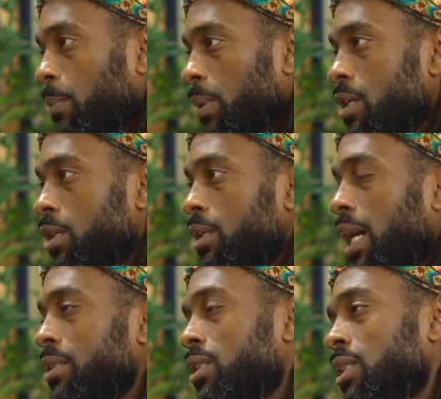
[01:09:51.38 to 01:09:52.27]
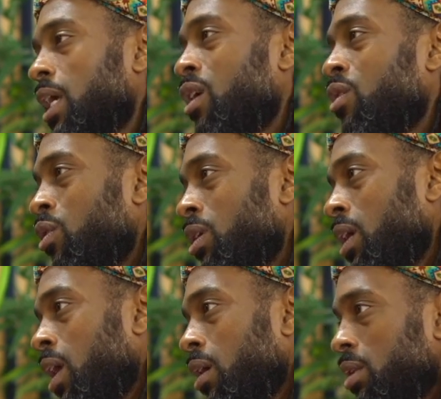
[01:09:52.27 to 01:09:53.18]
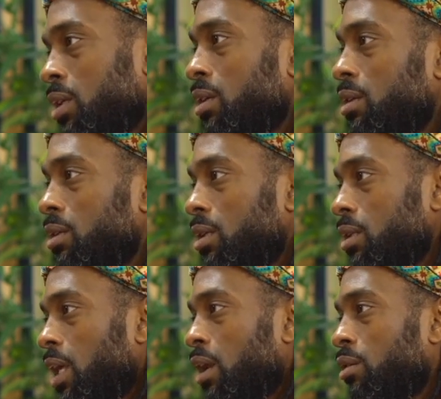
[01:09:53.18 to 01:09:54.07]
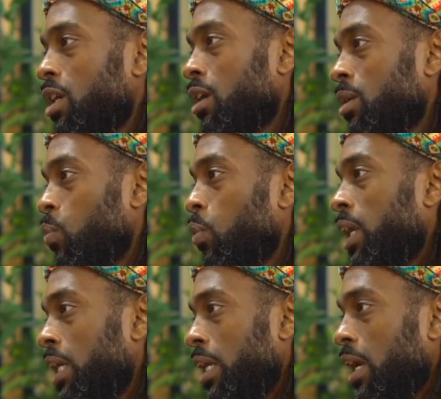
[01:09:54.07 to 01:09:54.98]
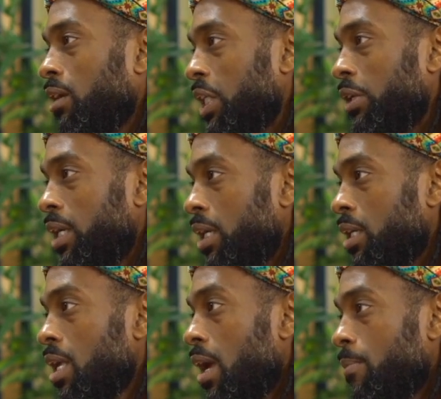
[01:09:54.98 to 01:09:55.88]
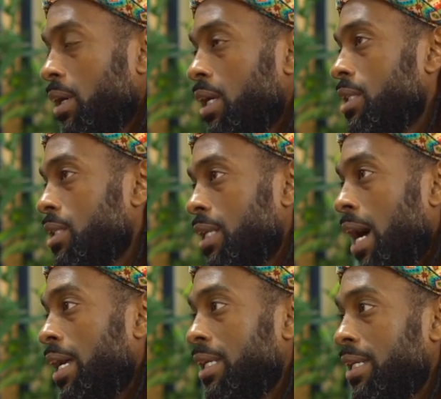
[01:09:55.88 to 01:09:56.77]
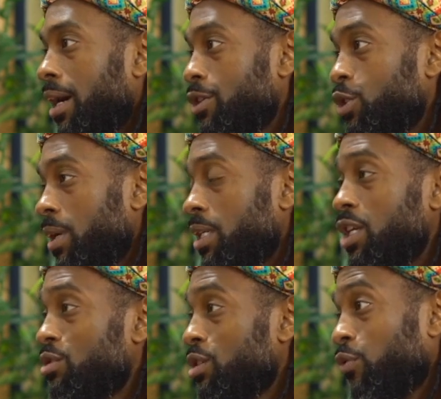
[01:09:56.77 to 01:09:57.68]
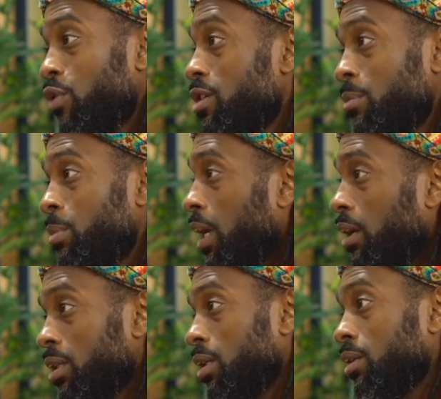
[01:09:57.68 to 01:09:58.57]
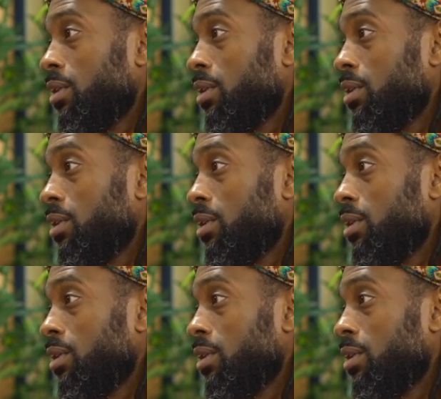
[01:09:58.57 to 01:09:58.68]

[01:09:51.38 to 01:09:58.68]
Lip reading: Because the doctors just say, oh, go eat healthier. They don't tell them what eating healthier is because it's not in the doctor's best interest for you to be healthier.